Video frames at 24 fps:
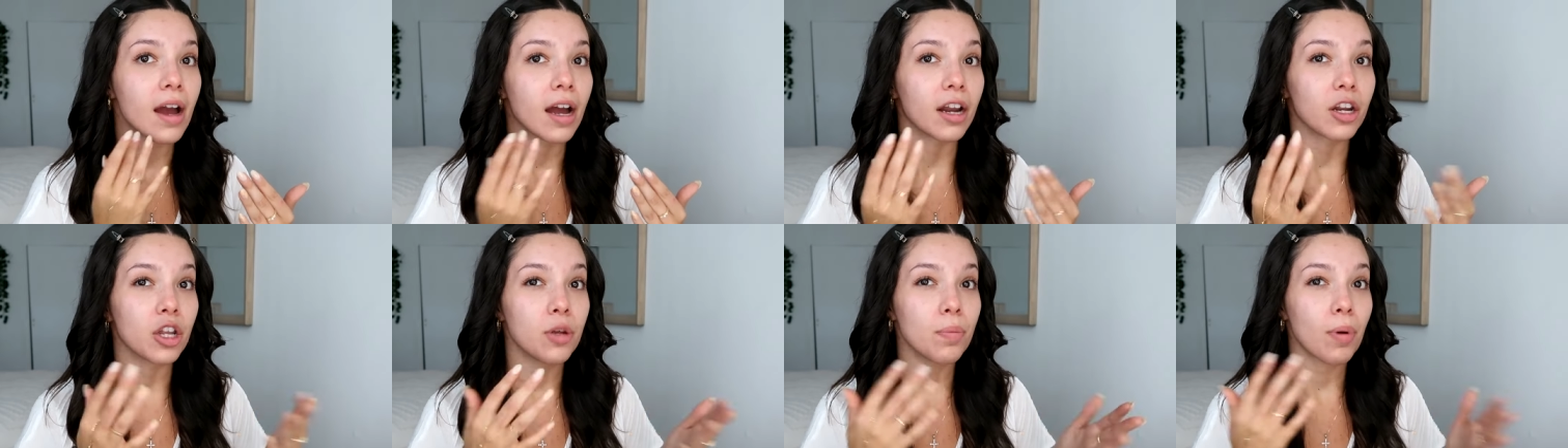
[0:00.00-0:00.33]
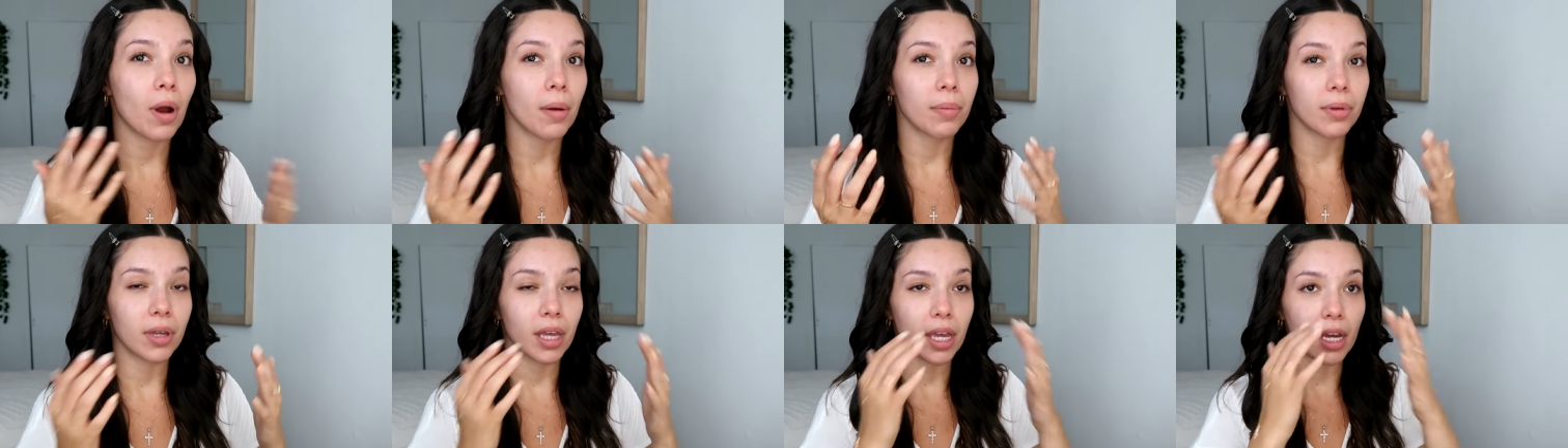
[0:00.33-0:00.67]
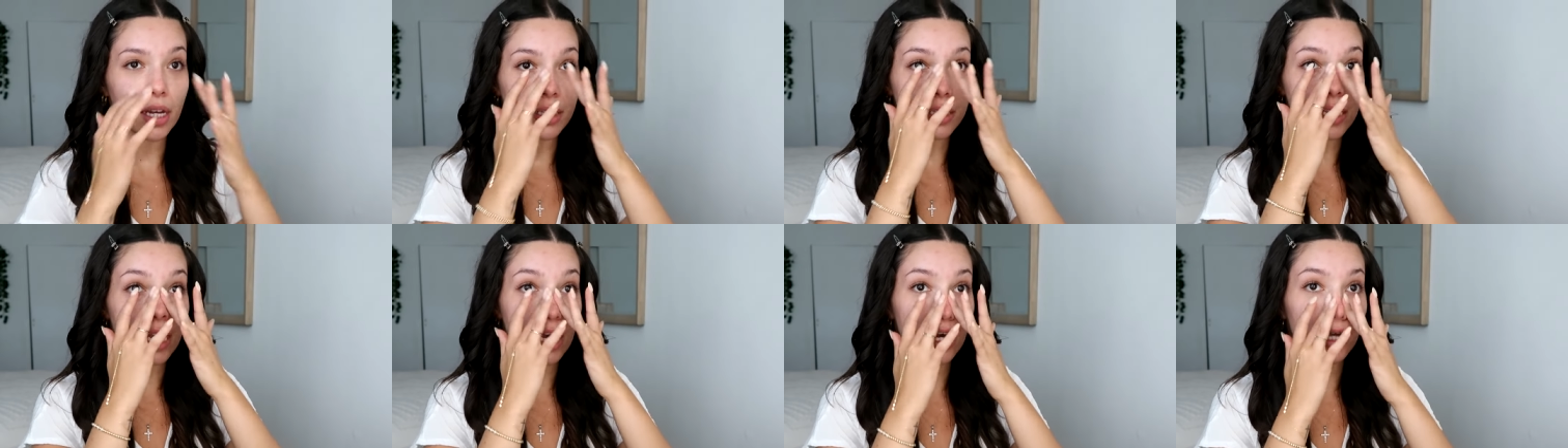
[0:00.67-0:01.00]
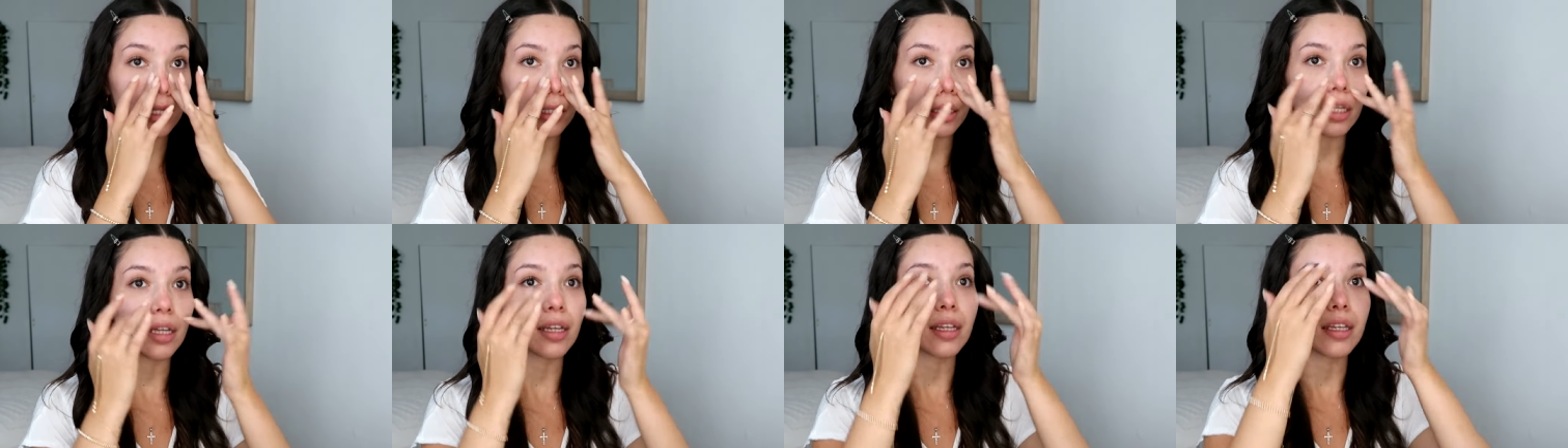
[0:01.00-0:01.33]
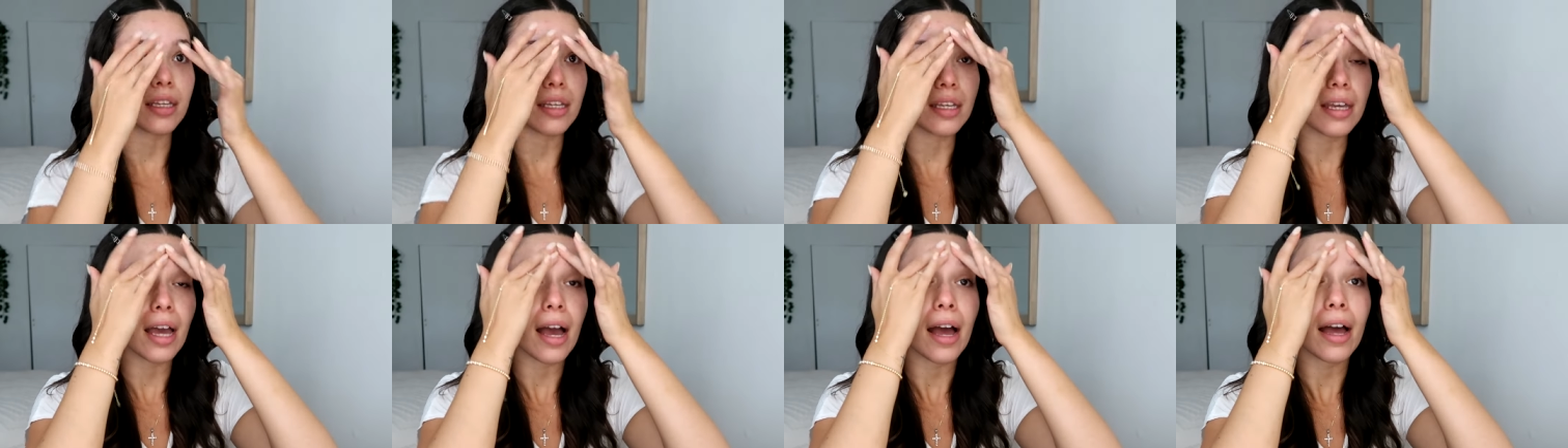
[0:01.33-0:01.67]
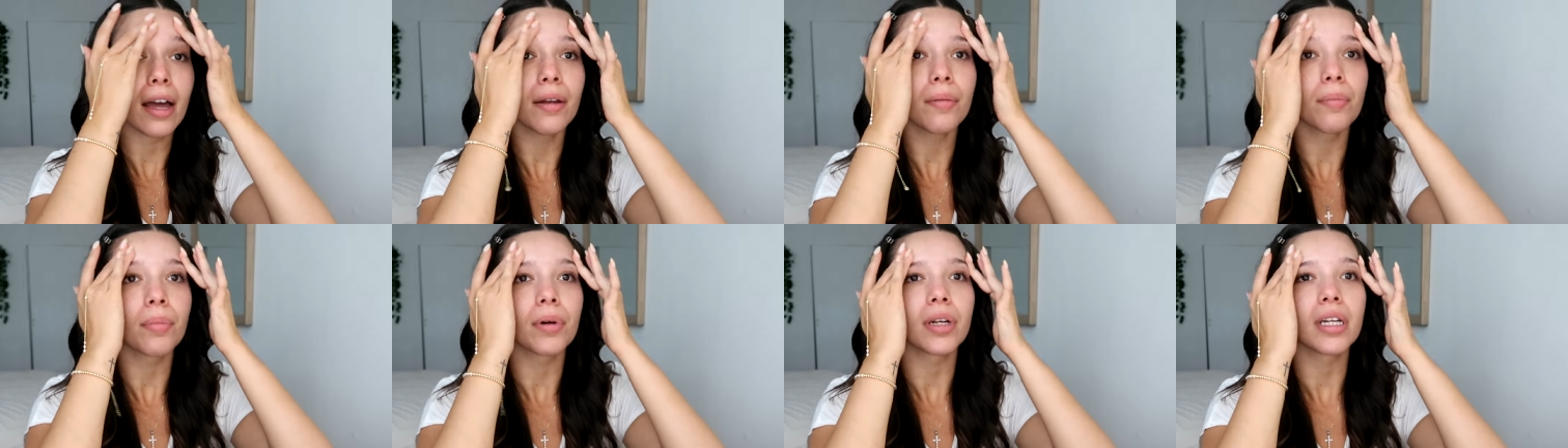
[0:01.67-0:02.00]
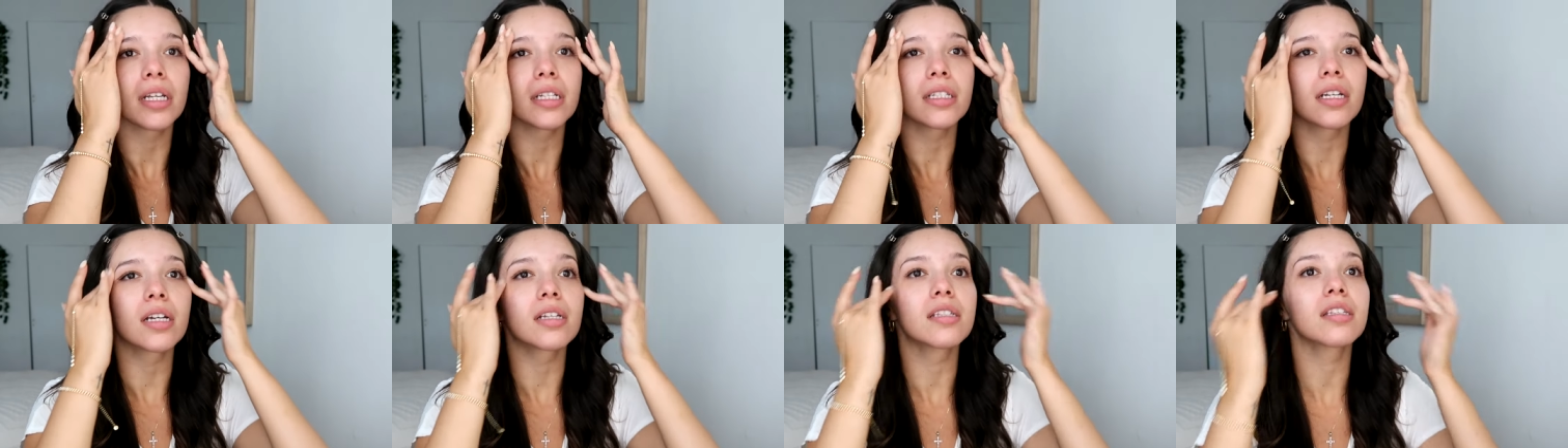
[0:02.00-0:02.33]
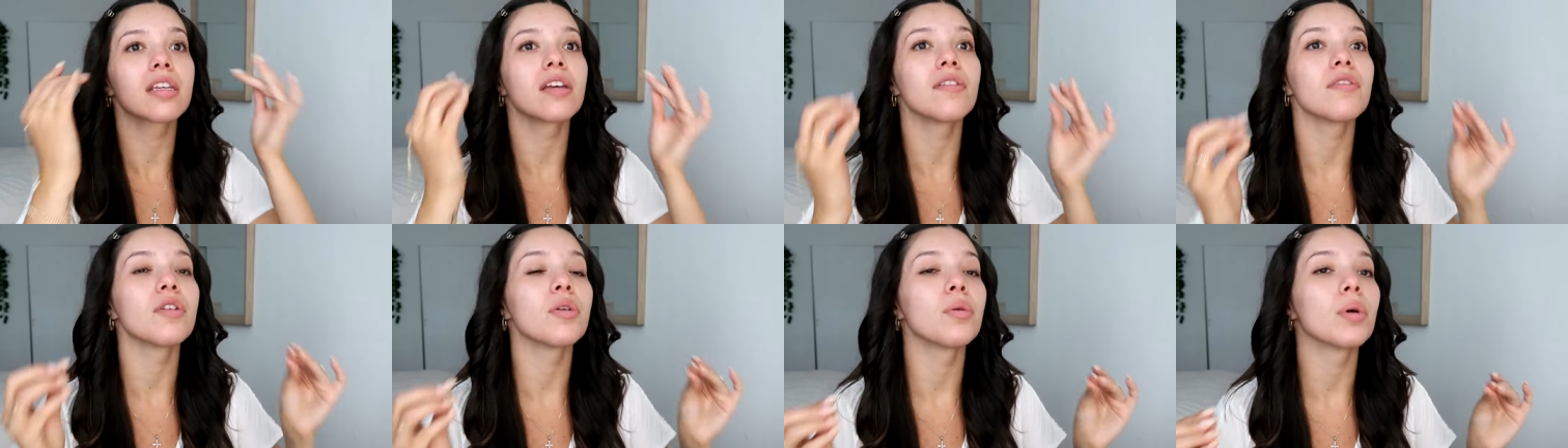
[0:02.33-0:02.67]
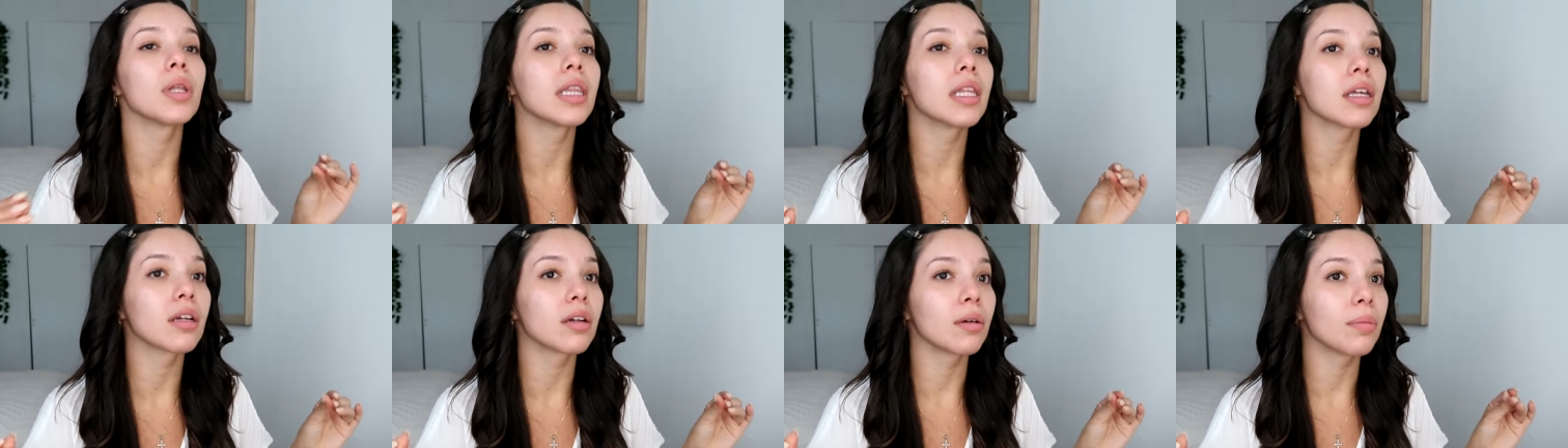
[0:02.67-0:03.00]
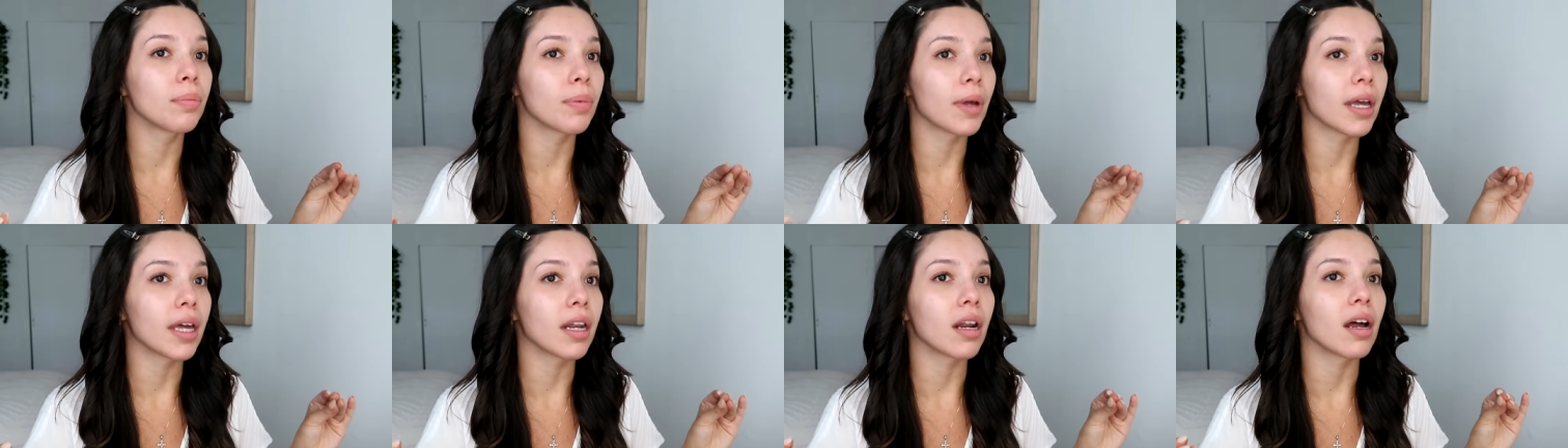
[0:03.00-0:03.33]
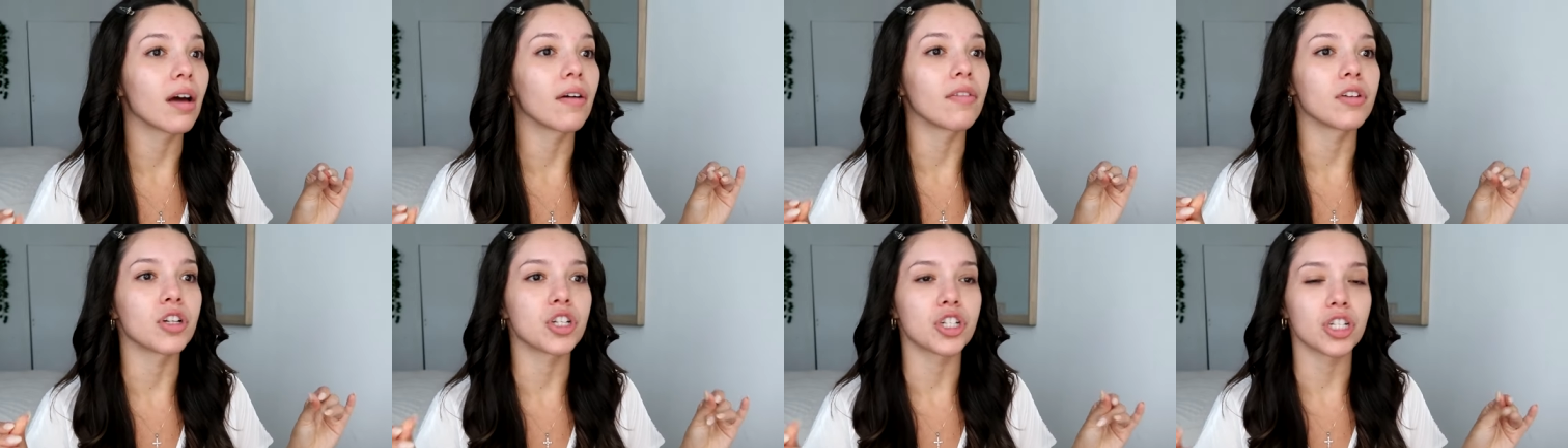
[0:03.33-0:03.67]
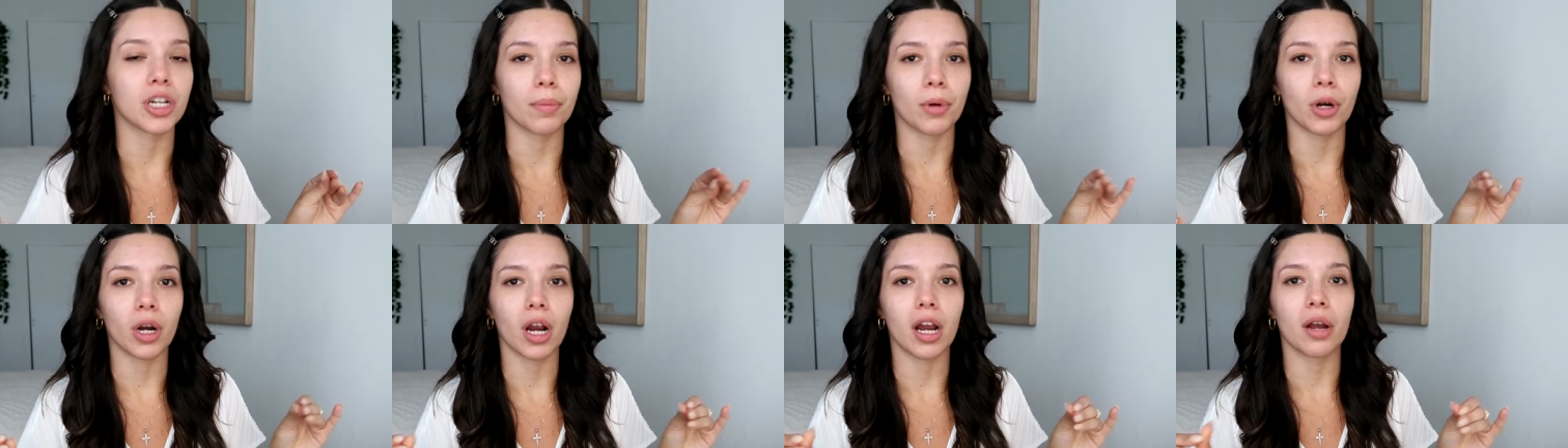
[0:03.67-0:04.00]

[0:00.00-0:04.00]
you probably can't tell yet, but it does give you a little bit of a shimmer.